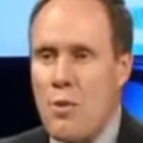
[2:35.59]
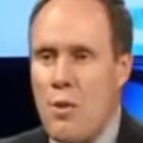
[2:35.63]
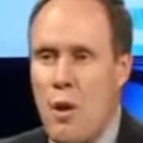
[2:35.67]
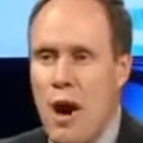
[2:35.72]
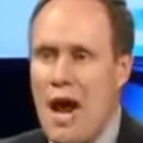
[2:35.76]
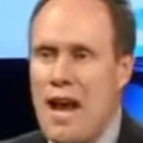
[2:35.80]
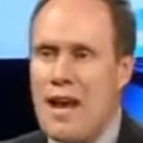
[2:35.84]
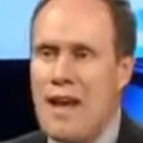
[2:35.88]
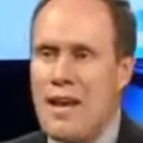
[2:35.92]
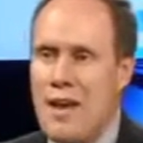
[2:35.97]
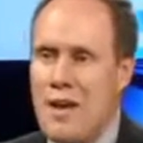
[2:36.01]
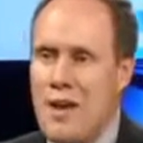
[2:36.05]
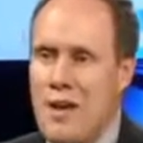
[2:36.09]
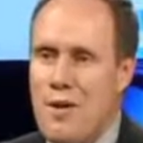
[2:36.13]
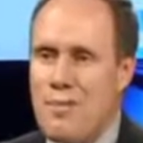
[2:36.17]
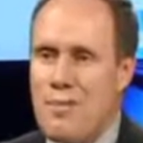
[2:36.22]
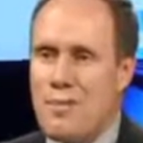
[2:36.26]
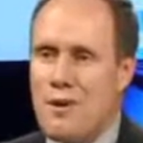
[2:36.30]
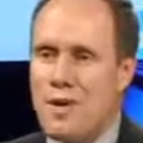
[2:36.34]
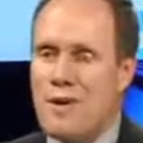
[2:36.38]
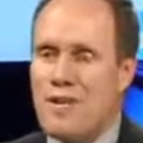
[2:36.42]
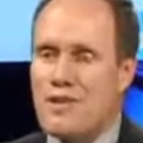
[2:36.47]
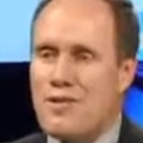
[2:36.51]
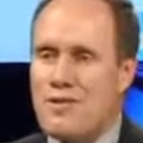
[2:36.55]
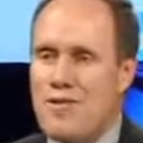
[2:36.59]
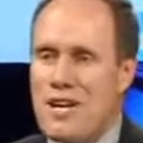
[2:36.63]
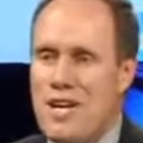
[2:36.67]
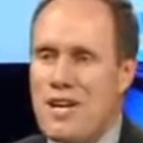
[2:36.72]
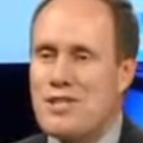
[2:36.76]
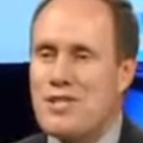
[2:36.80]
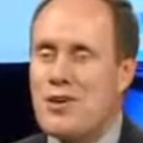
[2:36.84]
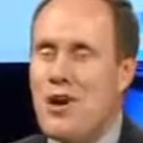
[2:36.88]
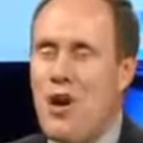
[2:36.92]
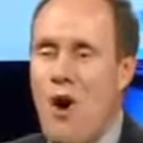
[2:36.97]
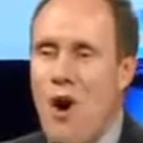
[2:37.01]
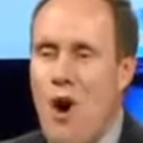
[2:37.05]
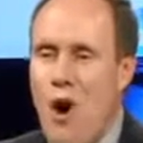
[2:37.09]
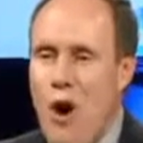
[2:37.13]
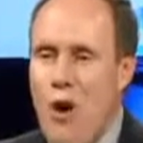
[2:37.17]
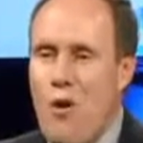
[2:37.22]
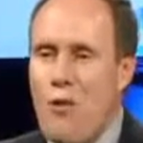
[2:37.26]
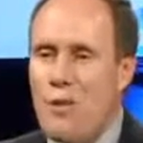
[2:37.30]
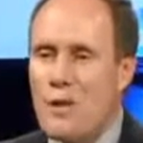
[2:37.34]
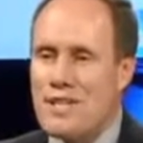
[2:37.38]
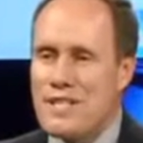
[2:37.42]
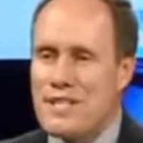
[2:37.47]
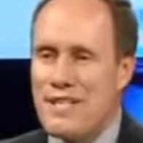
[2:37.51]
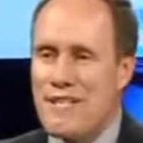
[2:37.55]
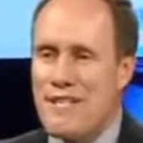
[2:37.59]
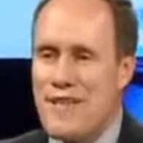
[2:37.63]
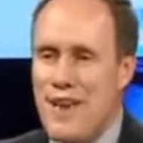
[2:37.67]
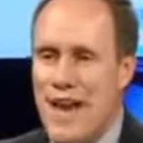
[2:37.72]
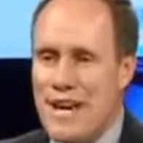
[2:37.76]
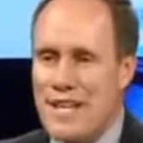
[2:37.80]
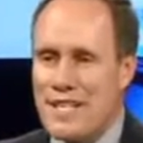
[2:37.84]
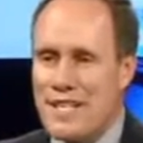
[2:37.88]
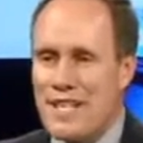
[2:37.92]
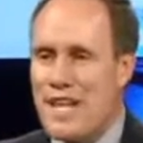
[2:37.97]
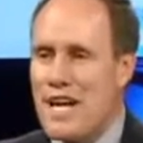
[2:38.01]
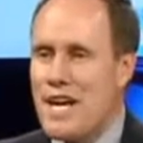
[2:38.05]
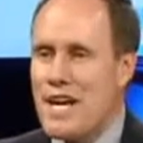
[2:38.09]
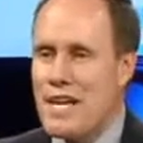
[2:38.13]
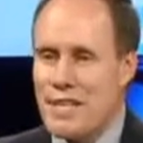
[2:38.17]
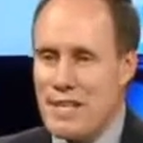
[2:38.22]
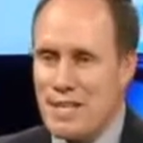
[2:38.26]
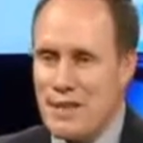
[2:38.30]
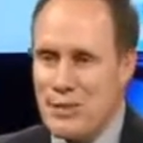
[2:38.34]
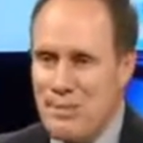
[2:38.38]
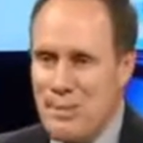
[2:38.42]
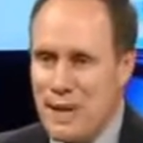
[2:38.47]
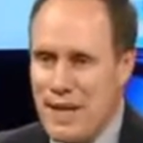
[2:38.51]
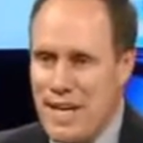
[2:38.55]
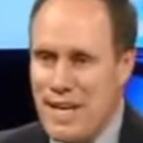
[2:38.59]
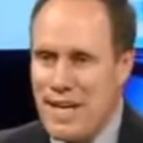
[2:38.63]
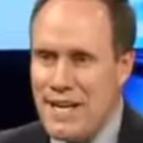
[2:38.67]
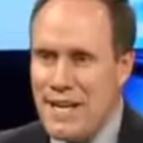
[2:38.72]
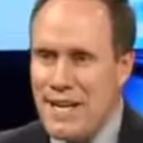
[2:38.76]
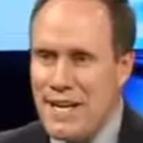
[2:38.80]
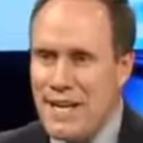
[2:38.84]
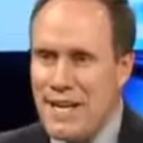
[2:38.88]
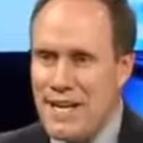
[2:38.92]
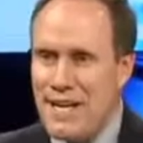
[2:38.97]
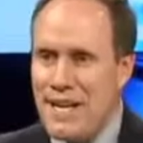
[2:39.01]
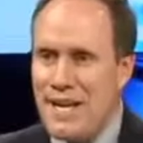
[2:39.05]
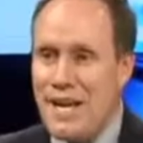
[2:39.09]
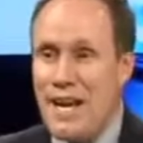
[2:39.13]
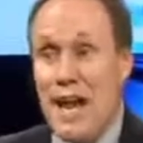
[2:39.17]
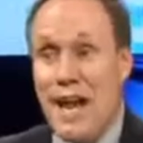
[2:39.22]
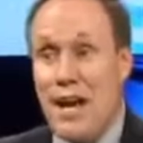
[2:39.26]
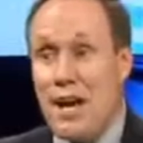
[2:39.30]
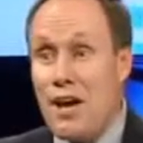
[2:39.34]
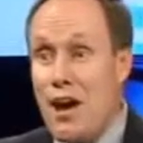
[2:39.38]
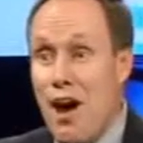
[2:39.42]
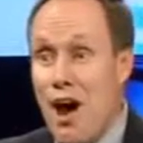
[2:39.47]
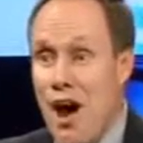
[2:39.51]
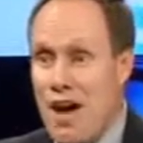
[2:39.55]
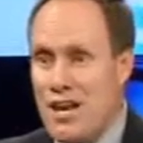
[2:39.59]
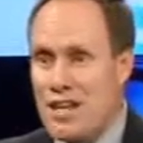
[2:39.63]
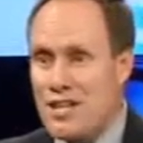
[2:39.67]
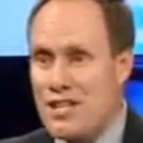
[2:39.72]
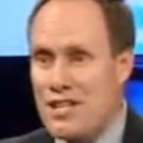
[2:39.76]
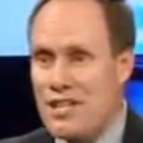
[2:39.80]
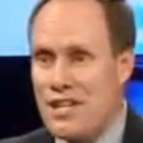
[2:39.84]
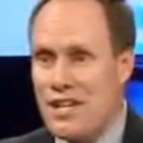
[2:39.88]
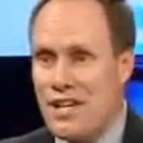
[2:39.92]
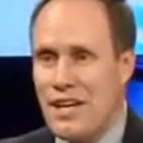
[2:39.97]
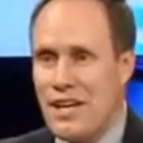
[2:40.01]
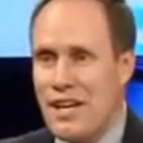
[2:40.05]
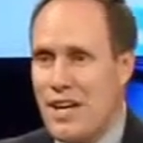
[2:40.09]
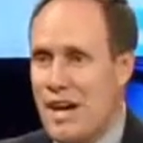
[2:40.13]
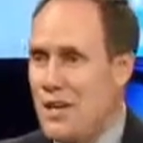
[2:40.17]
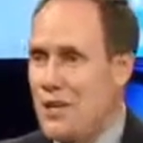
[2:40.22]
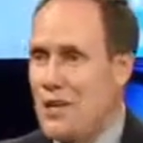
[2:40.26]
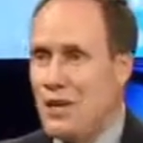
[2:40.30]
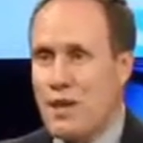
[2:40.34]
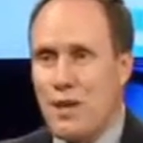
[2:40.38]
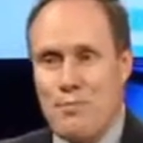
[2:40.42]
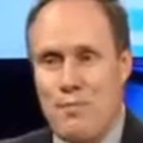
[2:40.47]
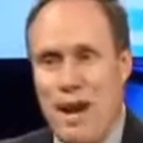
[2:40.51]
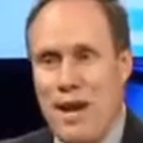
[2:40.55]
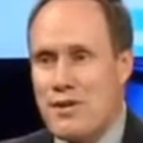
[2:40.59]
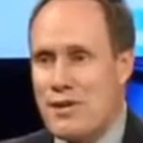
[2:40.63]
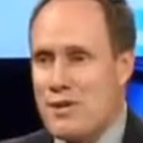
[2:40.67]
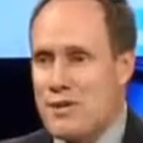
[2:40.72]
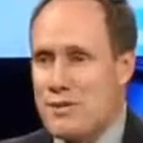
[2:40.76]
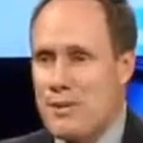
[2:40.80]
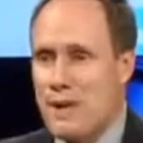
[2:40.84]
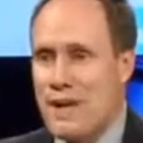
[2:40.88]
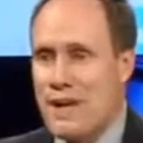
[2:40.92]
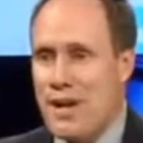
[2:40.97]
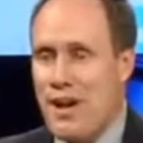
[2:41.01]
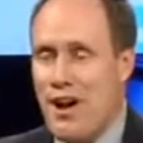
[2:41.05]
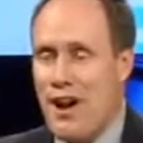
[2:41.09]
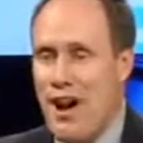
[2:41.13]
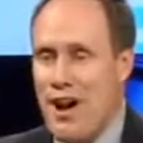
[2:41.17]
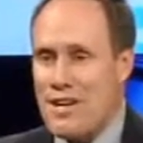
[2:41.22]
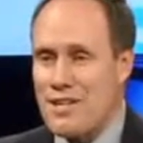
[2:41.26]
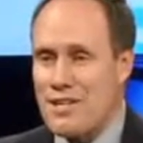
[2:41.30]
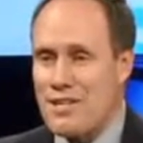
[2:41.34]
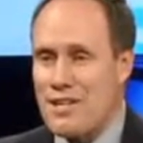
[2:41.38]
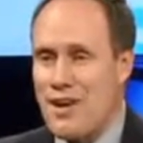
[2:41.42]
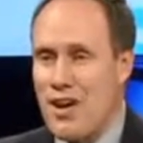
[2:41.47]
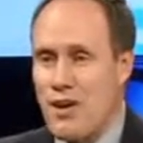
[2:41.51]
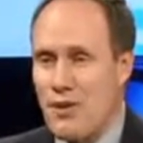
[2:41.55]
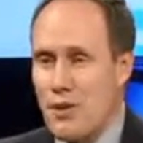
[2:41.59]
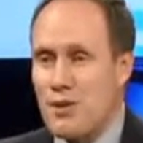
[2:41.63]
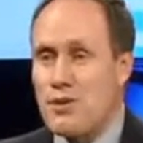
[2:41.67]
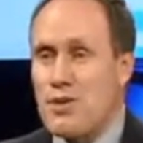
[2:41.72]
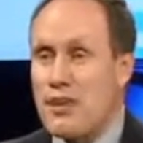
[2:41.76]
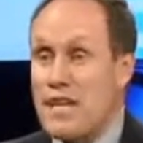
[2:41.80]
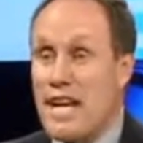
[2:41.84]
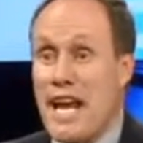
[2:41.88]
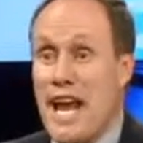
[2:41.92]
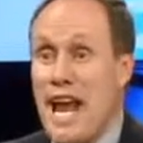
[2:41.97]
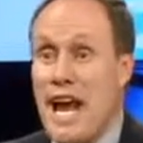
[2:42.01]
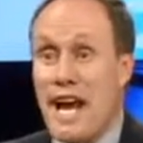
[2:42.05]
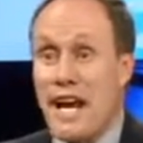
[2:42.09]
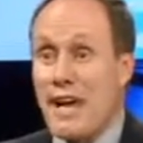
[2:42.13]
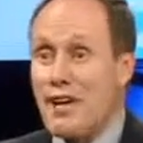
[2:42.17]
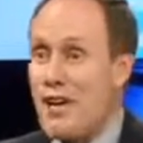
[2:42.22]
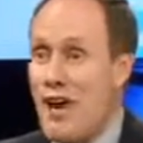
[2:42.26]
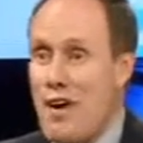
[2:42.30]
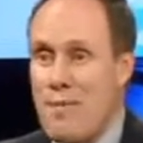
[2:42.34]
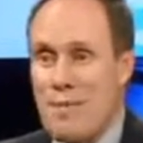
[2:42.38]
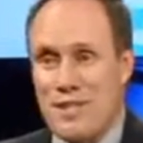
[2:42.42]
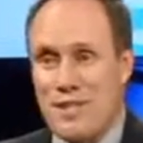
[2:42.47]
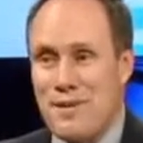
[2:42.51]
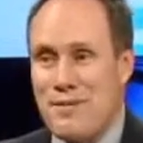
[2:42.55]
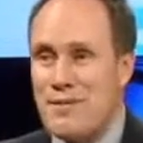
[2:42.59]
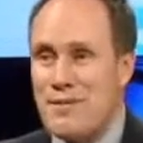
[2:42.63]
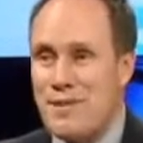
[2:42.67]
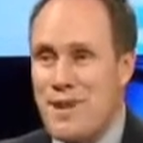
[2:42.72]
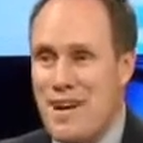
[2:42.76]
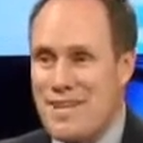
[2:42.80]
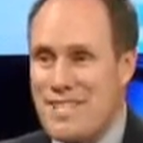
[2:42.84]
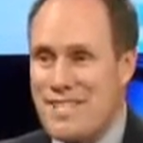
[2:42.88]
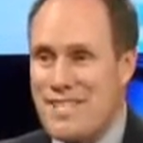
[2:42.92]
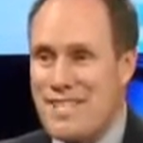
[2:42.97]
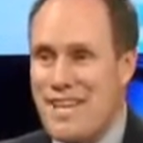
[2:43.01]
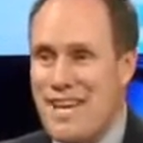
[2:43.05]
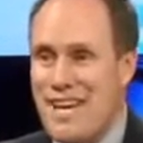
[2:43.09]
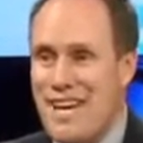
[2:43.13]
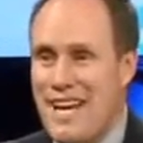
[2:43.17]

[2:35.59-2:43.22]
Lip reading: Why? Because trust always affects speed and cost, and you can measure speed and cost. Those are the economics of trust.